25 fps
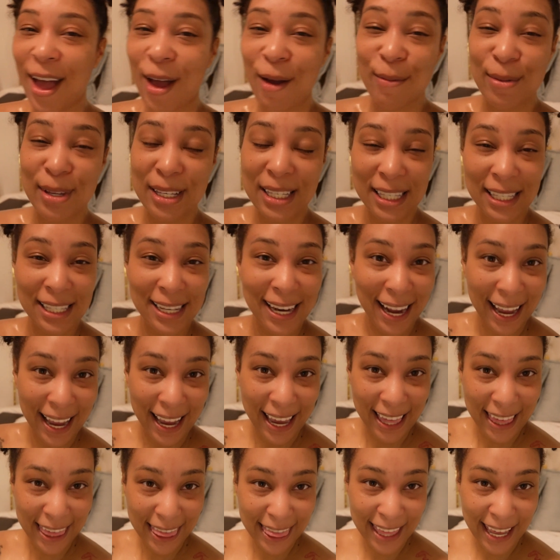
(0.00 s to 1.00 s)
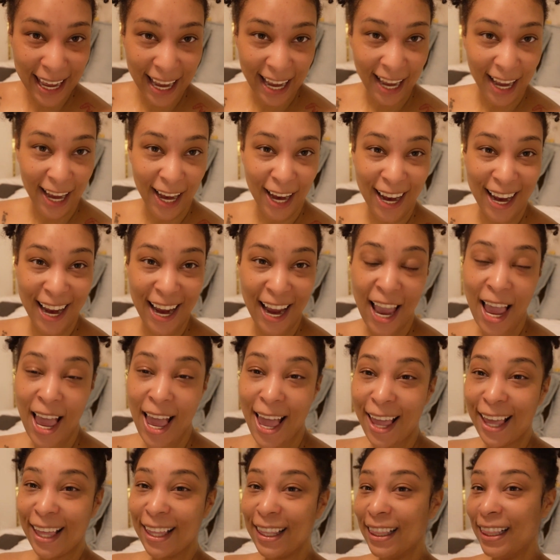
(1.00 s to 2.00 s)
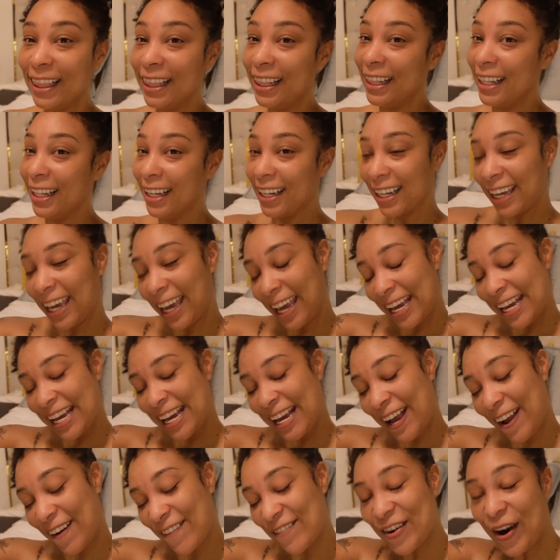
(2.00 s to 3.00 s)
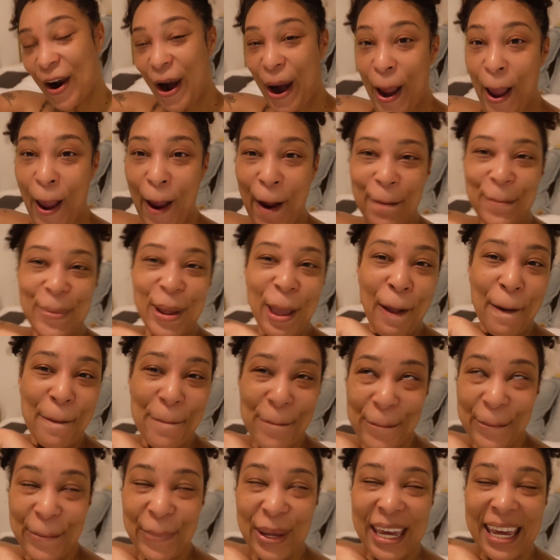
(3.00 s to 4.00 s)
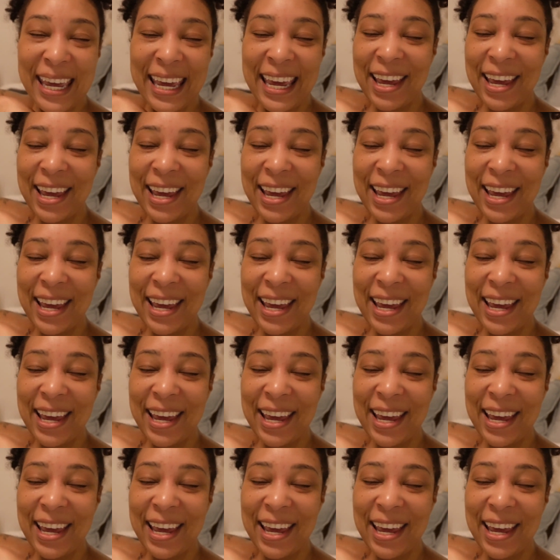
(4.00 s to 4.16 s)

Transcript: I was sitting in there looking for Airbnb